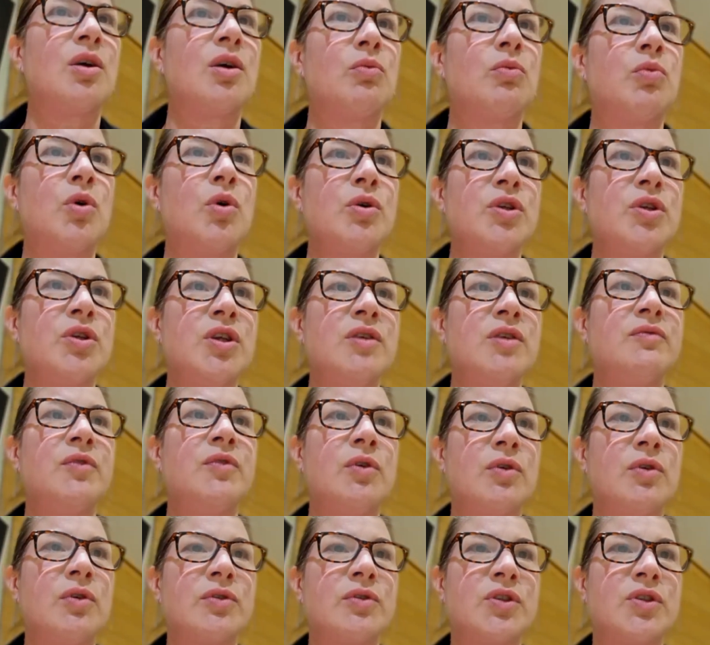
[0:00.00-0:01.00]
What you've
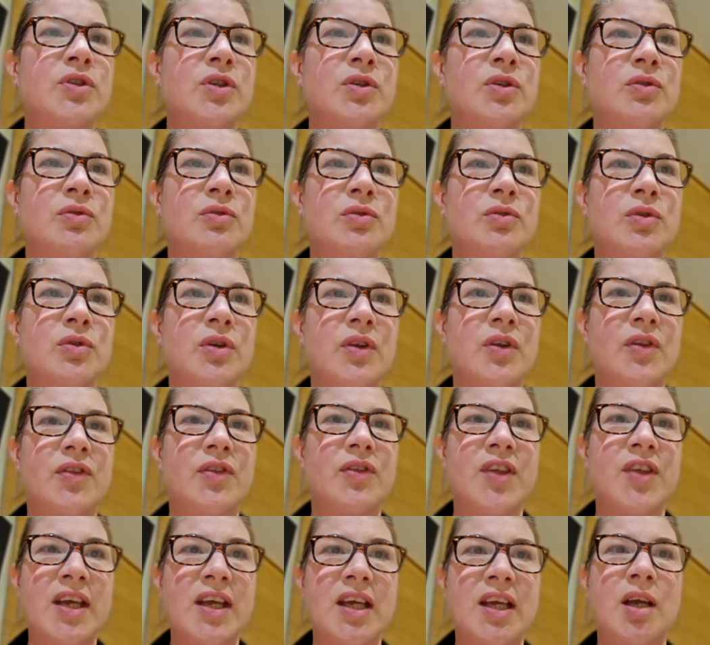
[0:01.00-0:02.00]
got to
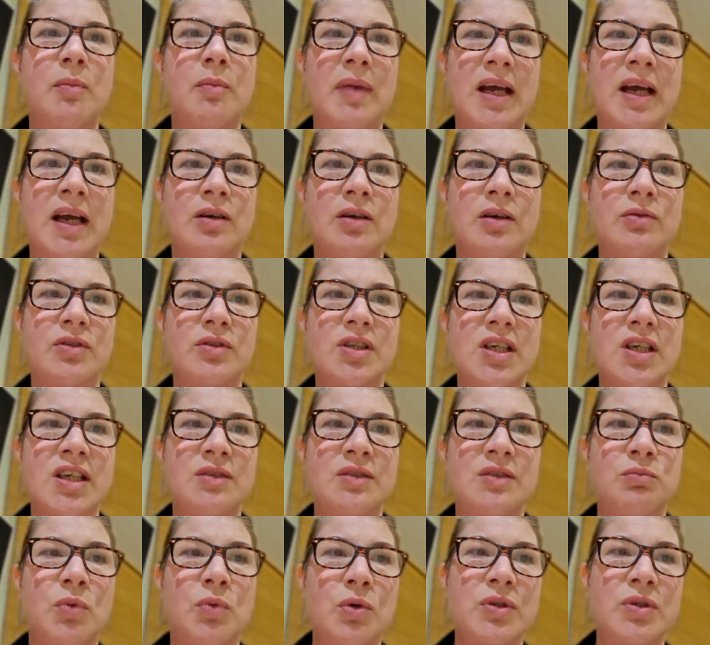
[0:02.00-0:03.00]
think about is, what